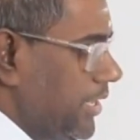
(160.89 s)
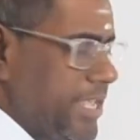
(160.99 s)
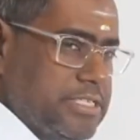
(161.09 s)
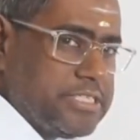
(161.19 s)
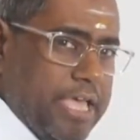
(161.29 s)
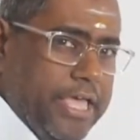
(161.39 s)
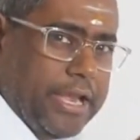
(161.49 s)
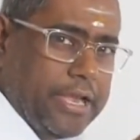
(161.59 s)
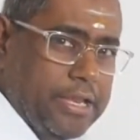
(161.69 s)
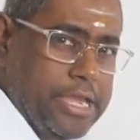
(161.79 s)
Is
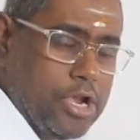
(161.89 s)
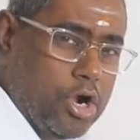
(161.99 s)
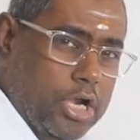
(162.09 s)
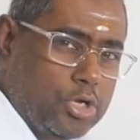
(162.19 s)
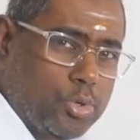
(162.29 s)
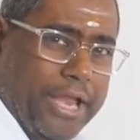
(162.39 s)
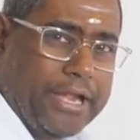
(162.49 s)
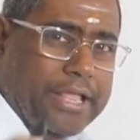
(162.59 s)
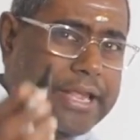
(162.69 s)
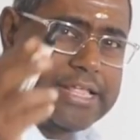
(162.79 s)
there, and in order to
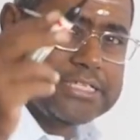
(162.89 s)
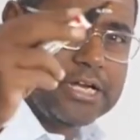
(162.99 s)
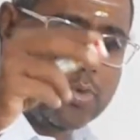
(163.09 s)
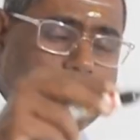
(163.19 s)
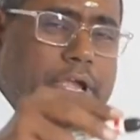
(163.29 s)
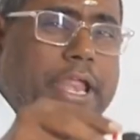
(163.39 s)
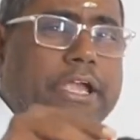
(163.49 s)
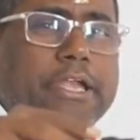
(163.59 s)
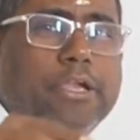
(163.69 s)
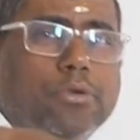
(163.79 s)
categorize under
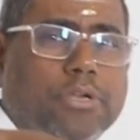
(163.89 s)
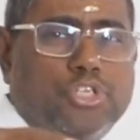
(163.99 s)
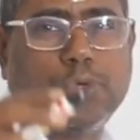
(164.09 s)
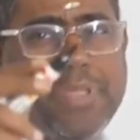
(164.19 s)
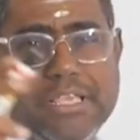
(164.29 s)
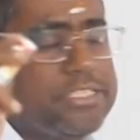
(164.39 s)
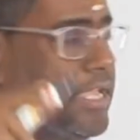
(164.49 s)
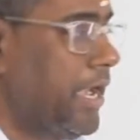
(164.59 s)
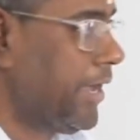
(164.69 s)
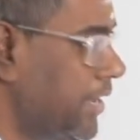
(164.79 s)
192, it should be a
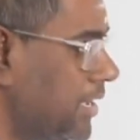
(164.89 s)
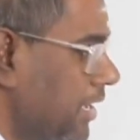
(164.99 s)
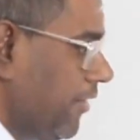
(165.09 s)
salary.